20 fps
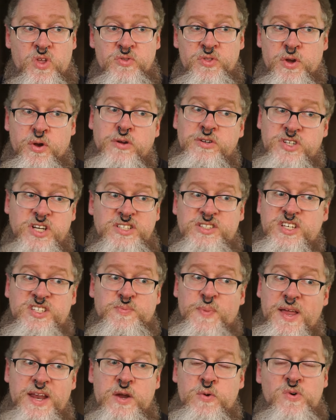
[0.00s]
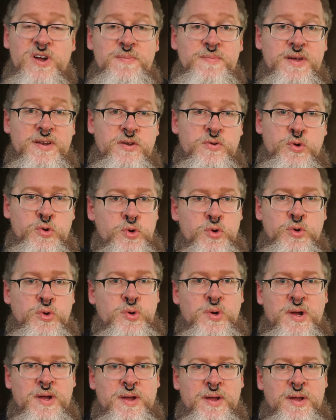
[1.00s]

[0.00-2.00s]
there are just as many women who